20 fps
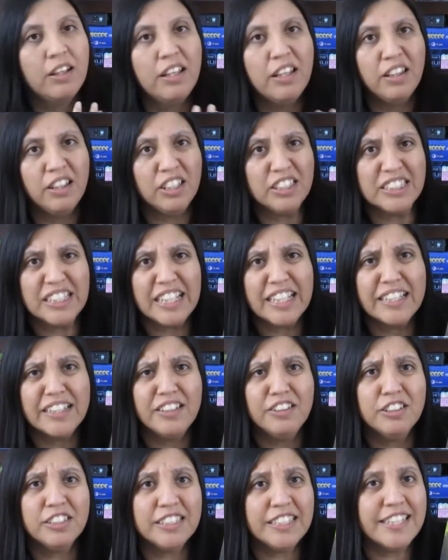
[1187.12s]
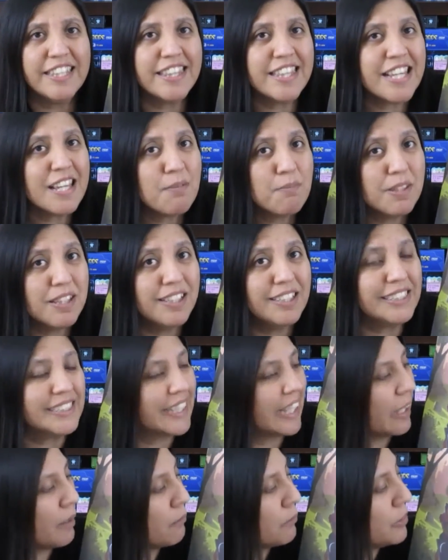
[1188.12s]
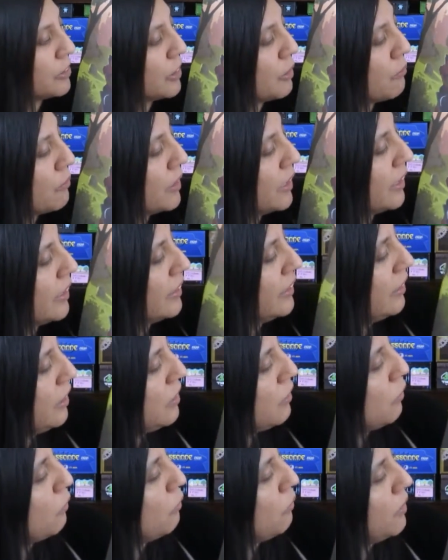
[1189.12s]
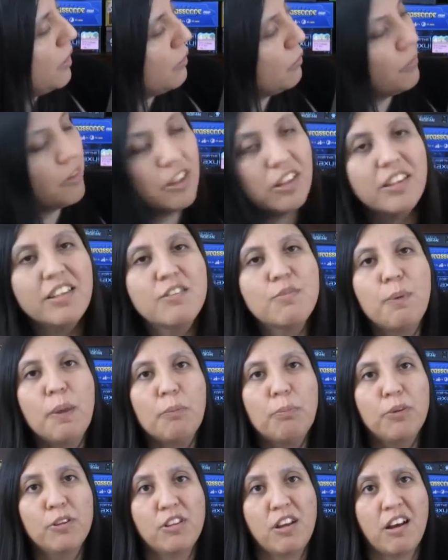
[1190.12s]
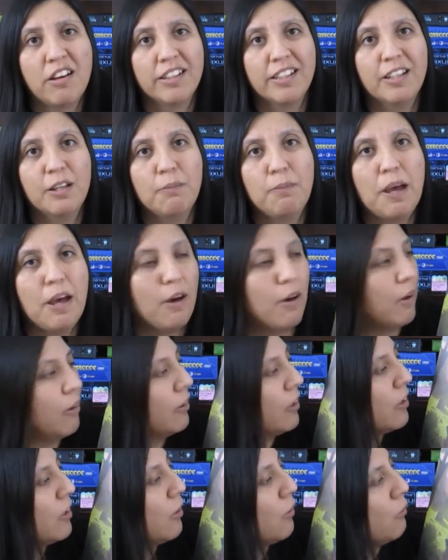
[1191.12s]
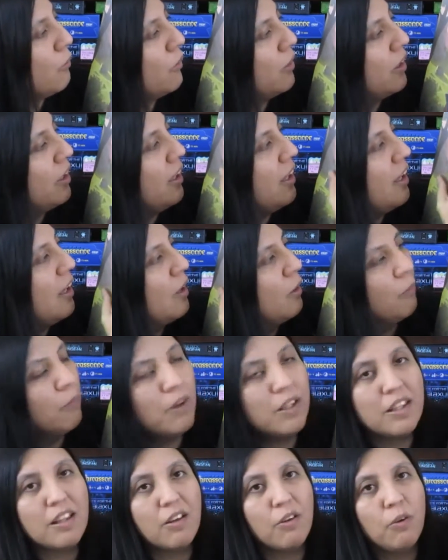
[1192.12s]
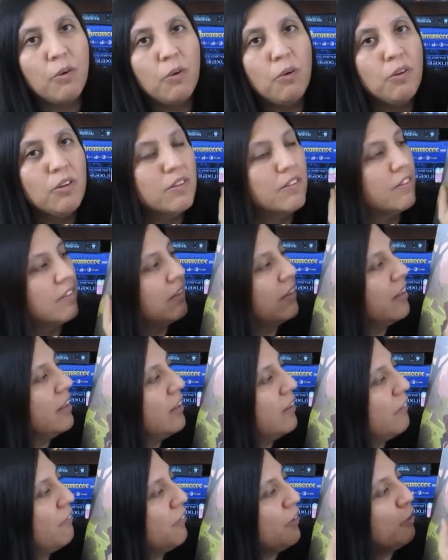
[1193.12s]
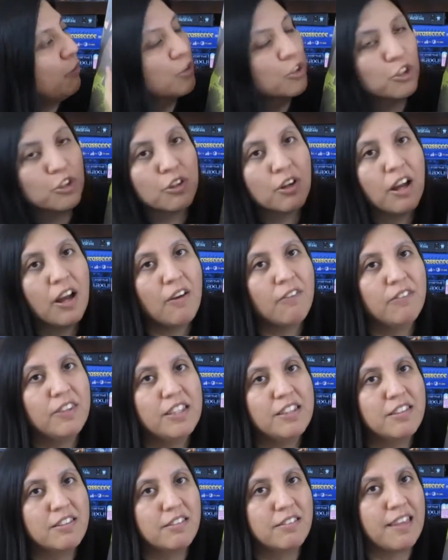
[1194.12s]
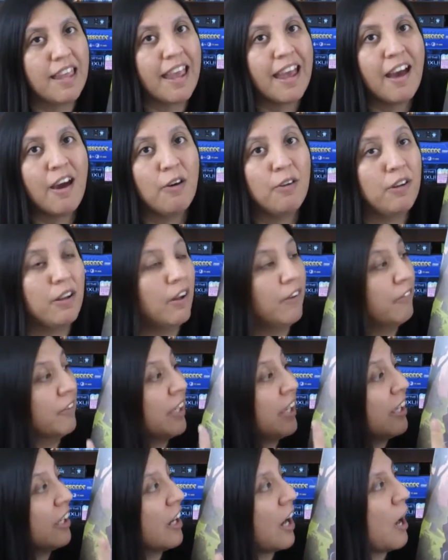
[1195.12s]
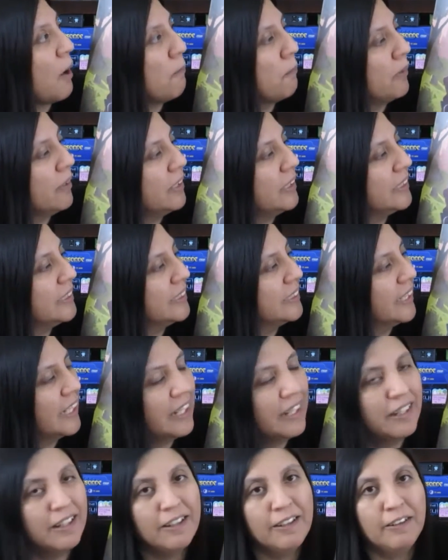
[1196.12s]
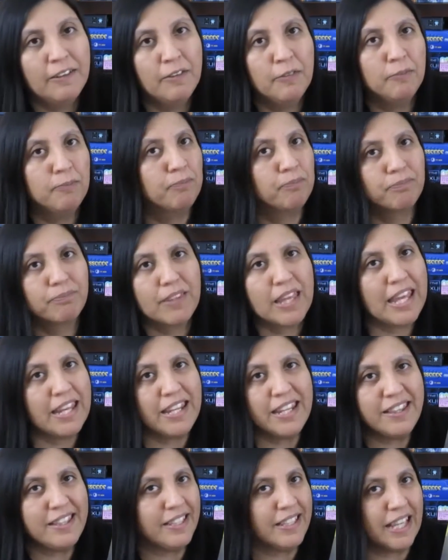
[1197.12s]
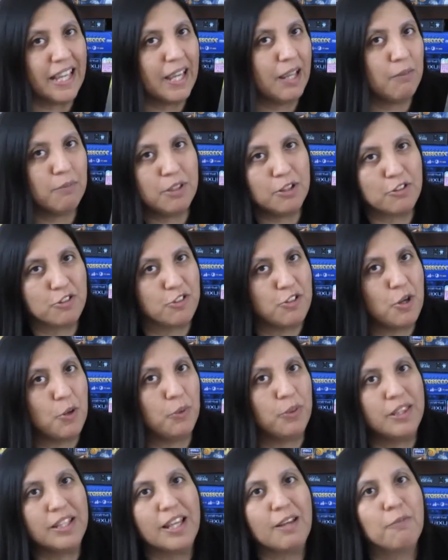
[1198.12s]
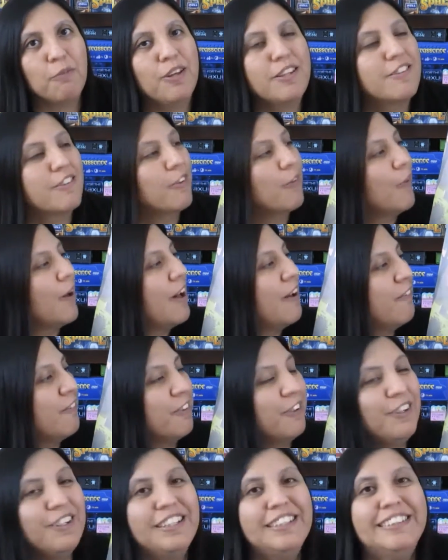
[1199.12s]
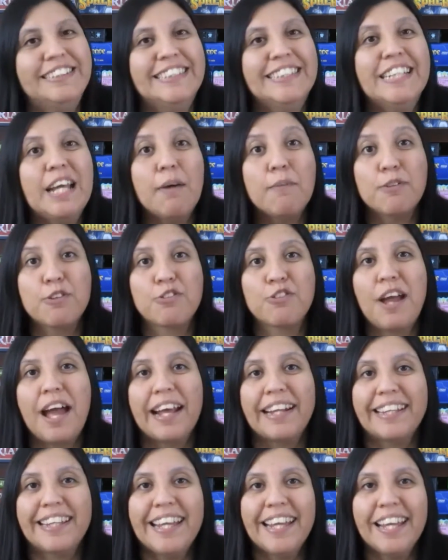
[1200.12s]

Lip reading: it looks like there's a theme in this game or something. You know, what are these people talking about? You know, what holds in the future of this town of Ginkgopolis? And in the game, there's no theme whatsoever. It's an abstract